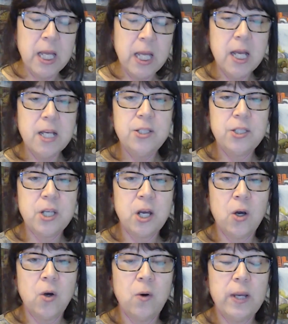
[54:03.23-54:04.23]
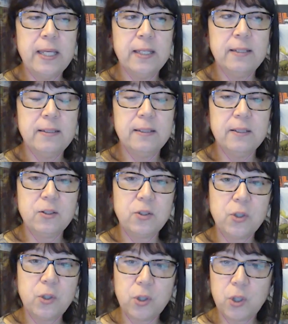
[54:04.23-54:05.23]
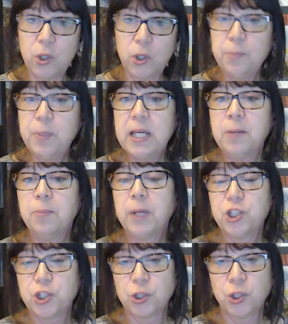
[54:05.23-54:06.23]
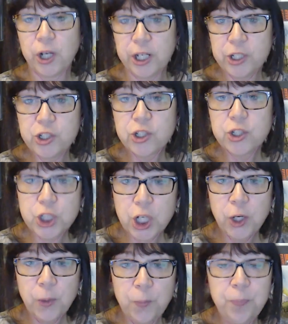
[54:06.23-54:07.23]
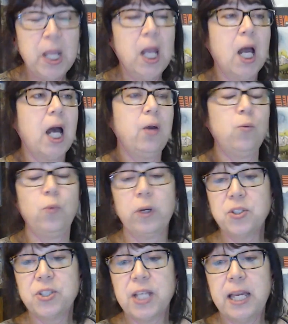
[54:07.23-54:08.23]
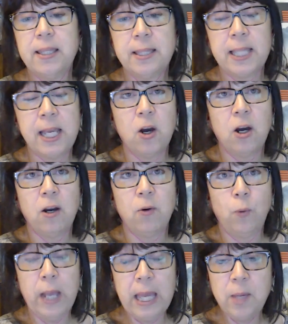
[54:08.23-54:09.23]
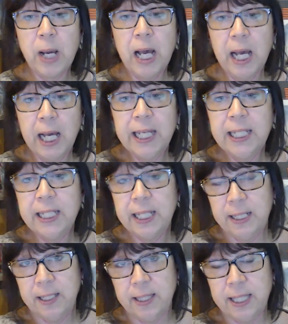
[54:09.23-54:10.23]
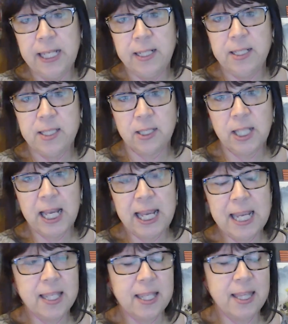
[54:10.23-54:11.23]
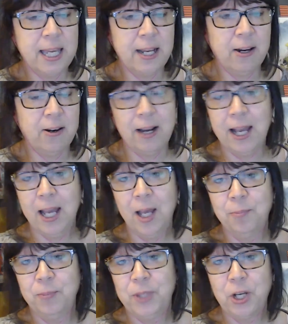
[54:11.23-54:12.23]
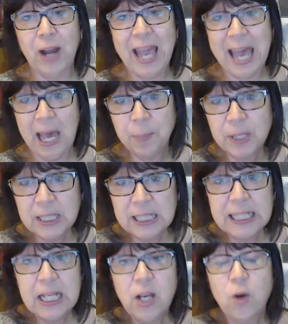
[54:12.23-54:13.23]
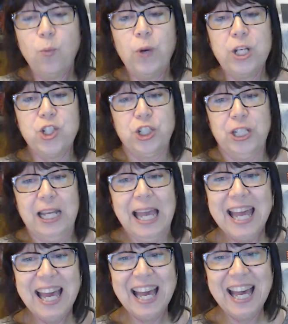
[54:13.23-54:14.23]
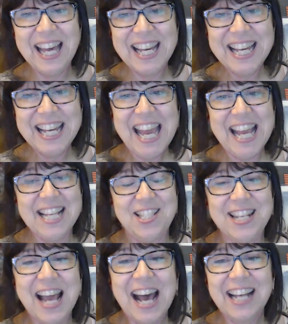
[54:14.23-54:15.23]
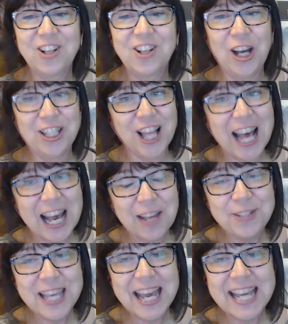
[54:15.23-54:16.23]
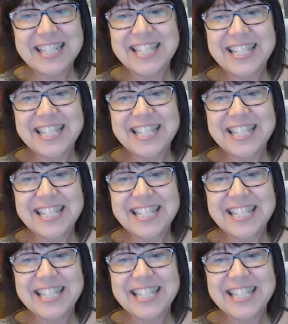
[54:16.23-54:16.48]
So it could be a much larger show. I will say that they are way behind in things like their app, which has not gone live yet.